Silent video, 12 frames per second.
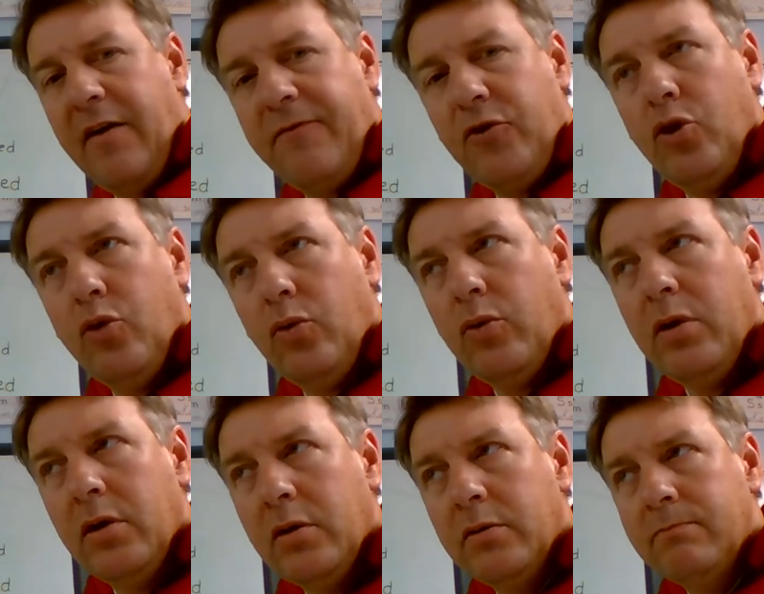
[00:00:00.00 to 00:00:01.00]
if you
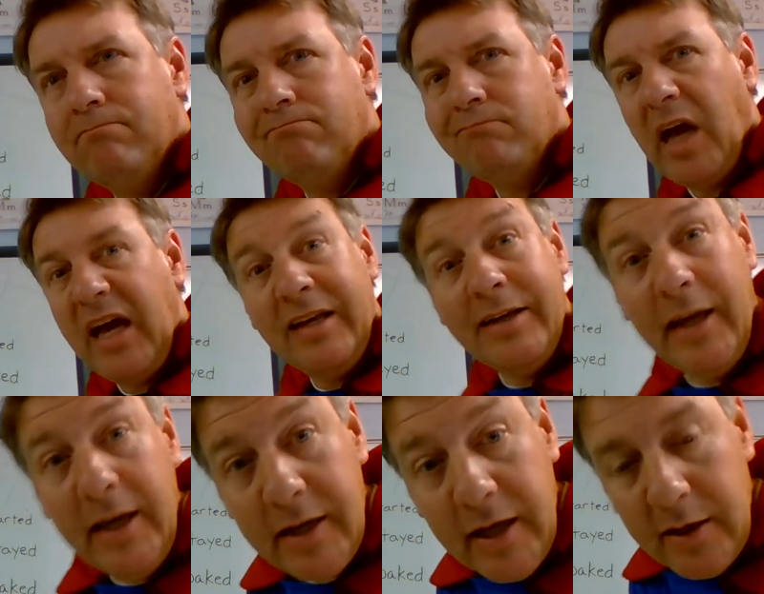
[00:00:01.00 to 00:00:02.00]

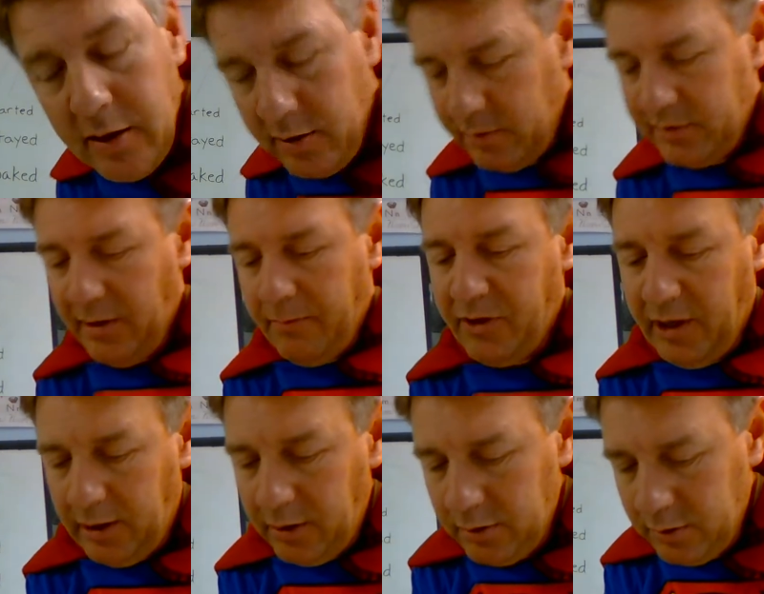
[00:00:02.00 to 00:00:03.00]
needed
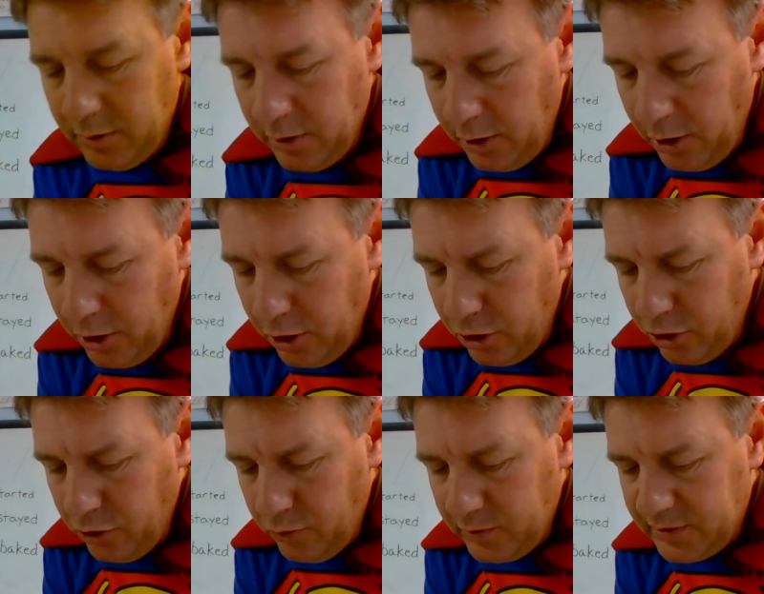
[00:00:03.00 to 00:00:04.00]
something,
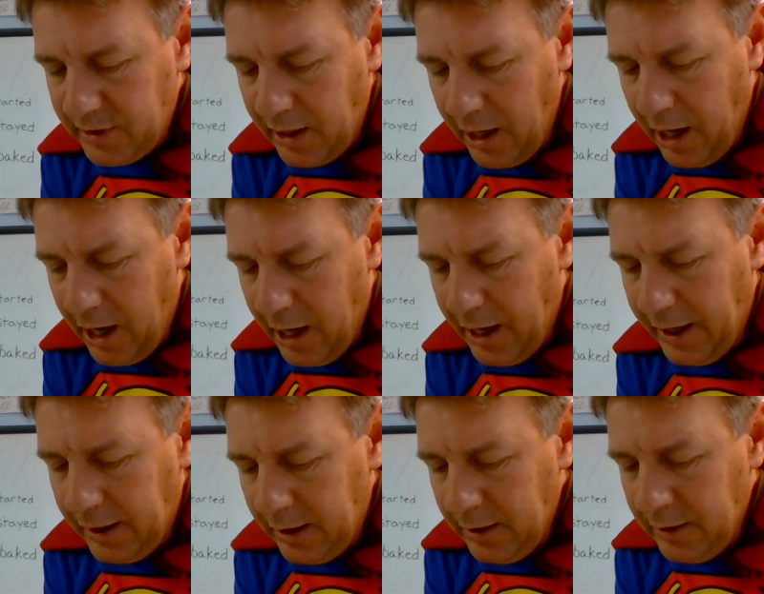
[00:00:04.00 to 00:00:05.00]
you would say
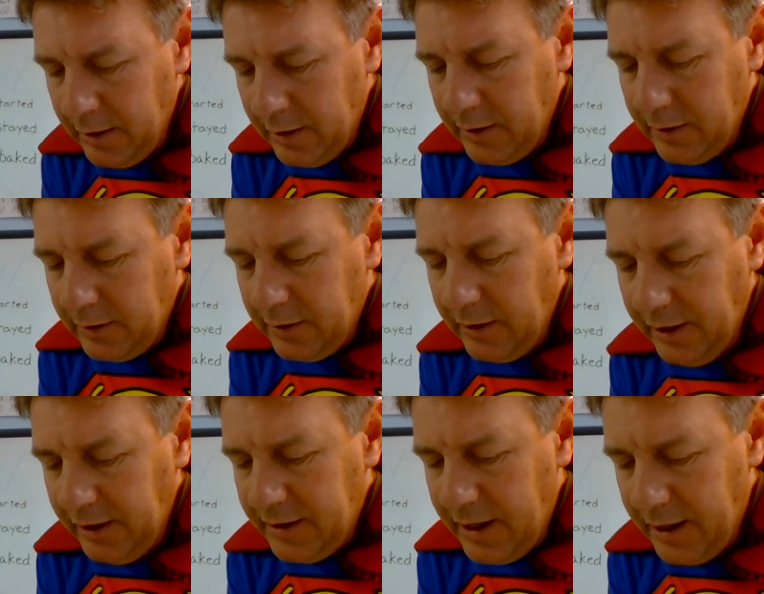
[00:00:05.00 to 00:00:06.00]
I
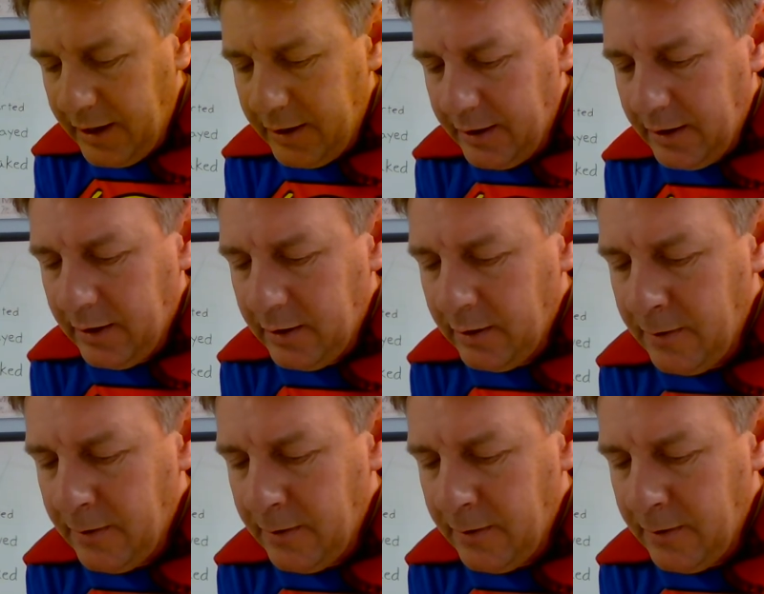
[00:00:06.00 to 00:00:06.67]
needed.